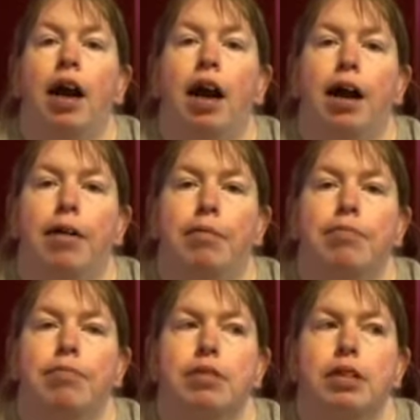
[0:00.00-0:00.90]

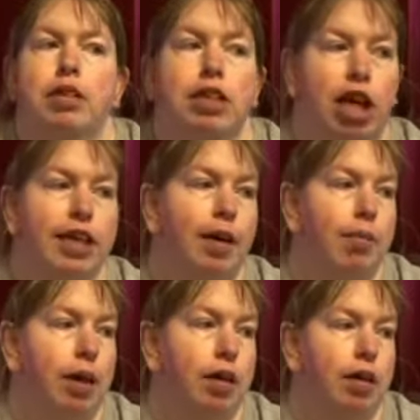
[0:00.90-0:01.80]
To shake it up,
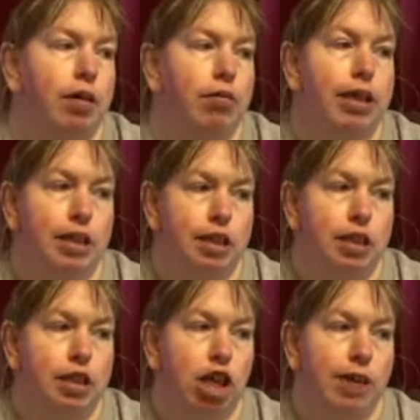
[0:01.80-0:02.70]
recently to
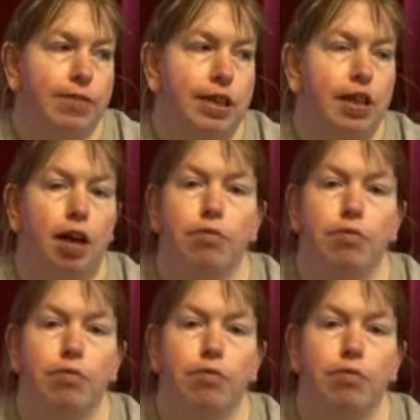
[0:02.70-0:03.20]
shake things up,